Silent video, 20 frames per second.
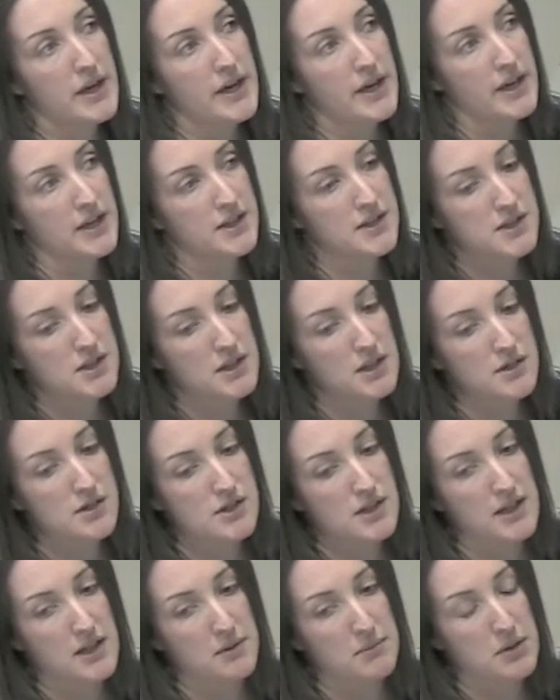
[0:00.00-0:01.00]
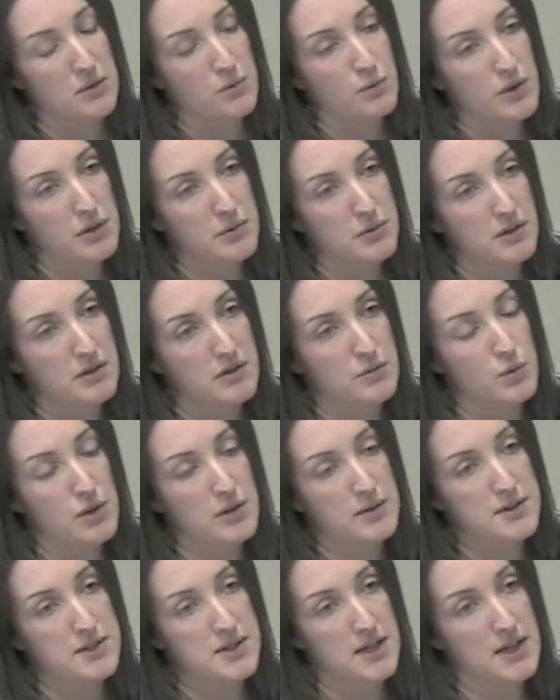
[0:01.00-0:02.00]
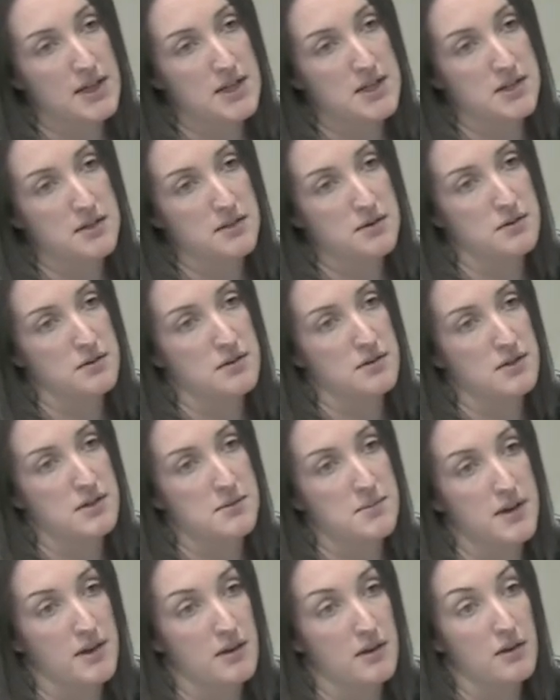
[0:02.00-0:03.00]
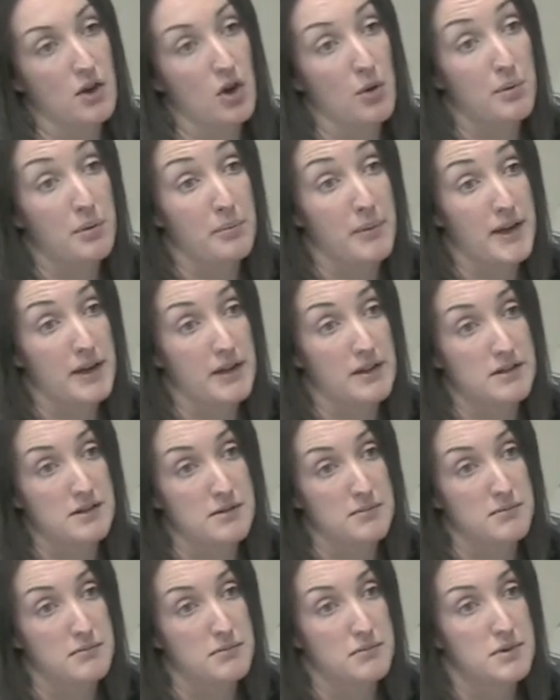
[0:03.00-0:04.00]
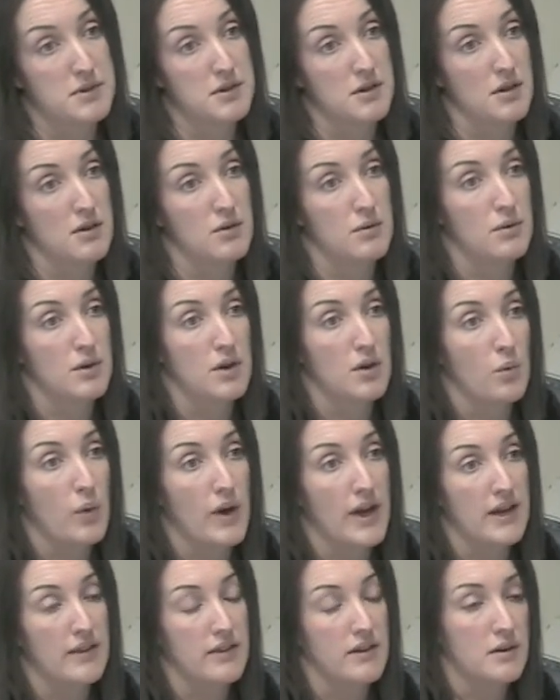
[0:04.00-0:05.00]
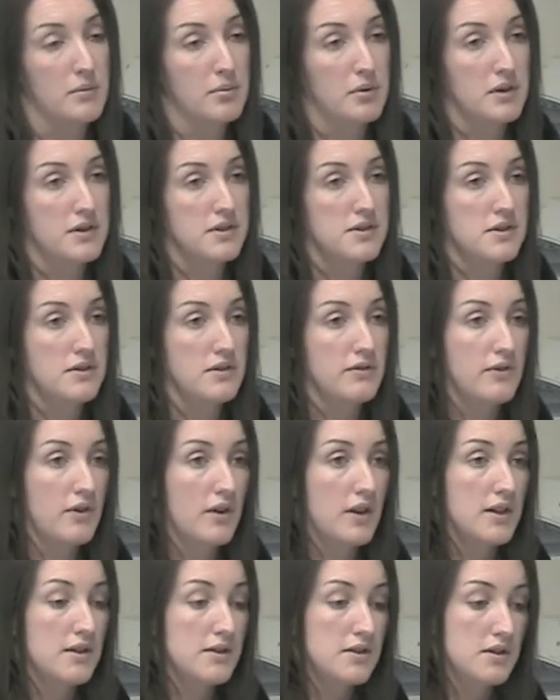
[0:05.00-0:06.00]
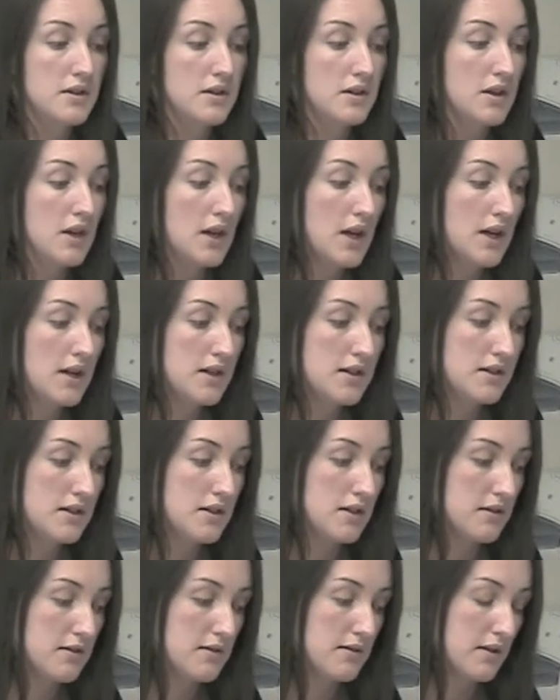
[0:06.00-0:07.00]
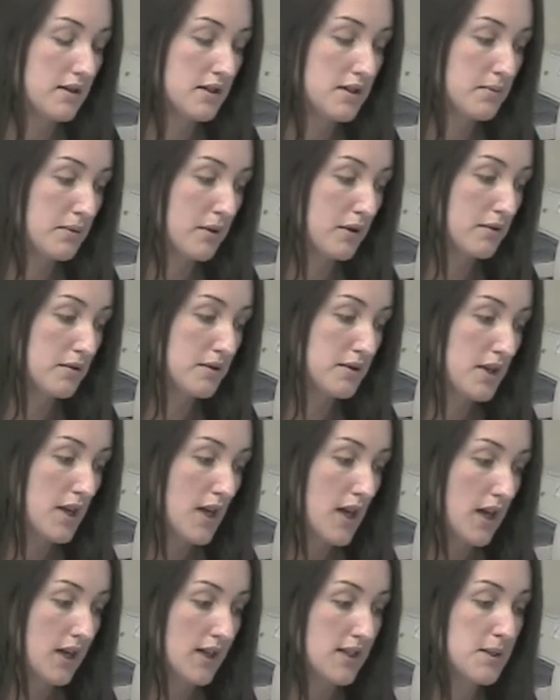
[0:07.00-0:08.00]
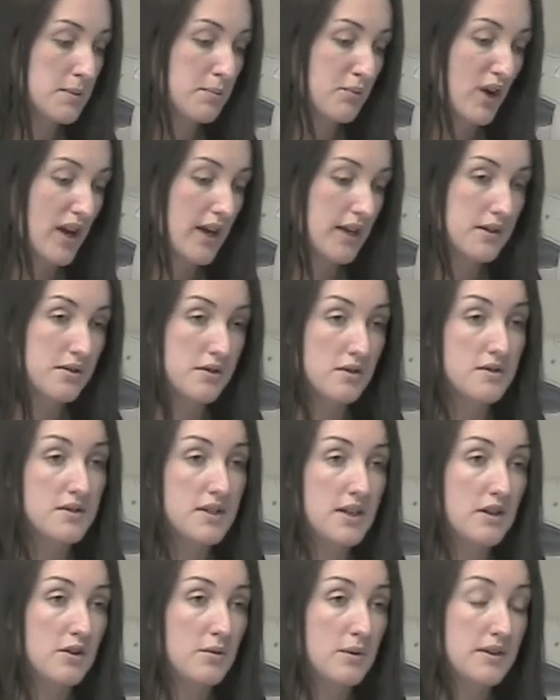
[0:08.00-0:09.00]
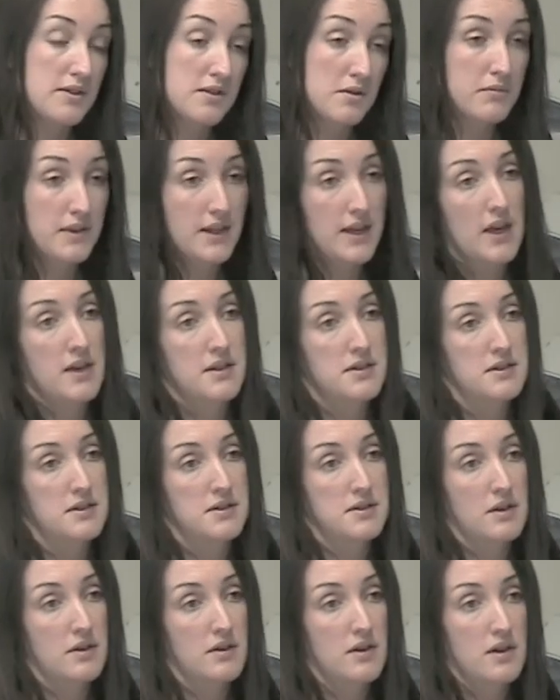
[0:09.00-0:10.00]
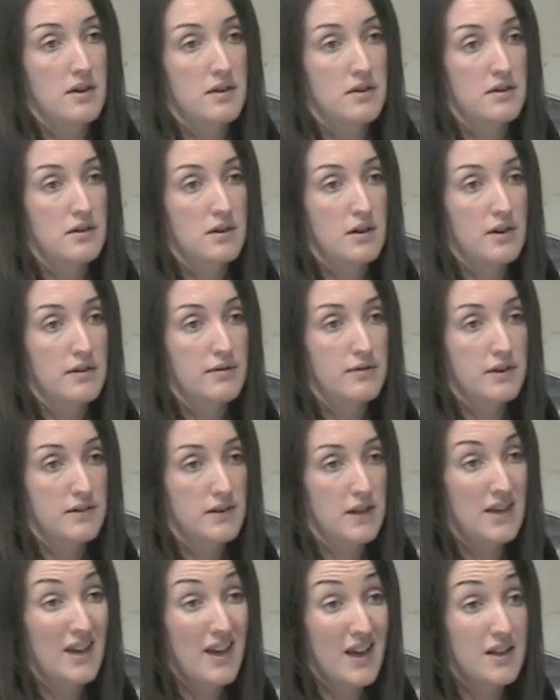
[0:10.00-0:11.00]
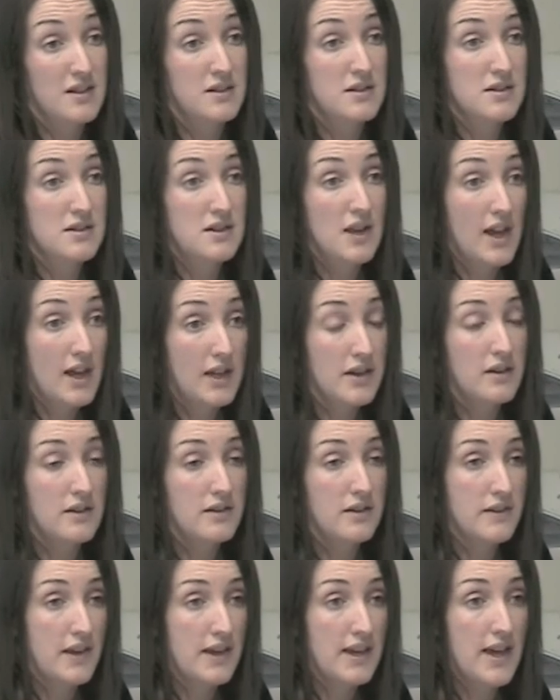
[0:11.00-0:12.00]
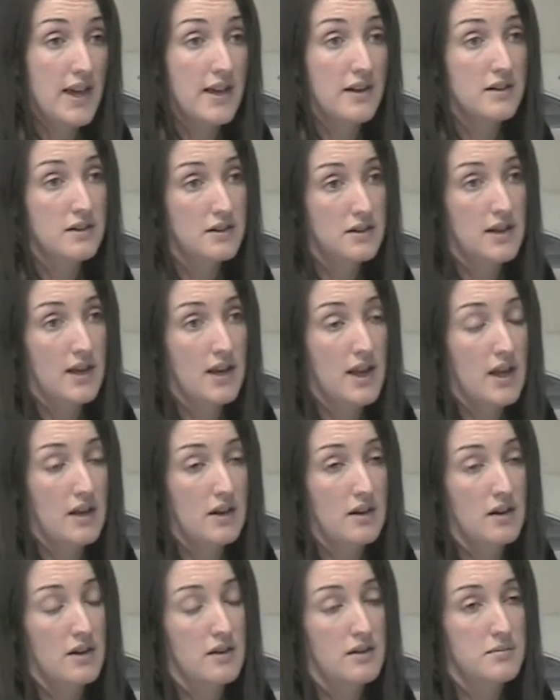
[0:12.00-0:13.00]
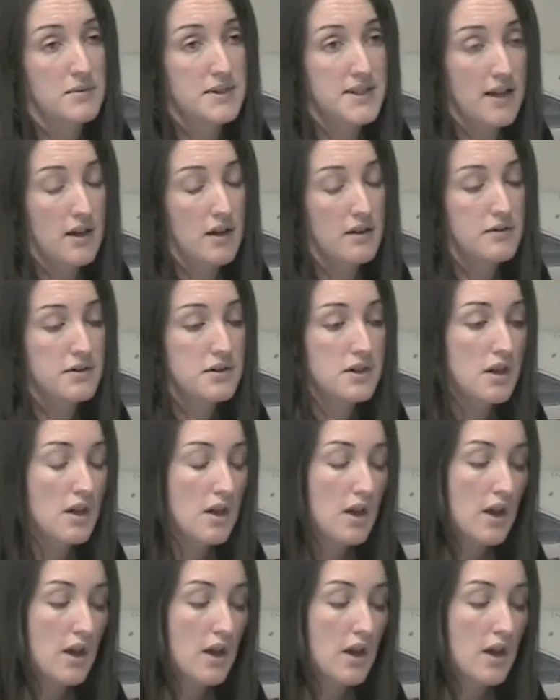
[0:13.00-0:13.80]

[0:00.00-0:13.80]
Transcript: It's usually, we would see an eating disorder as being a coping mechanism. So a way that a person finds to I suppose express or deal with something else that's going on in their life that they can't handle, that they can't get a handle on themselves.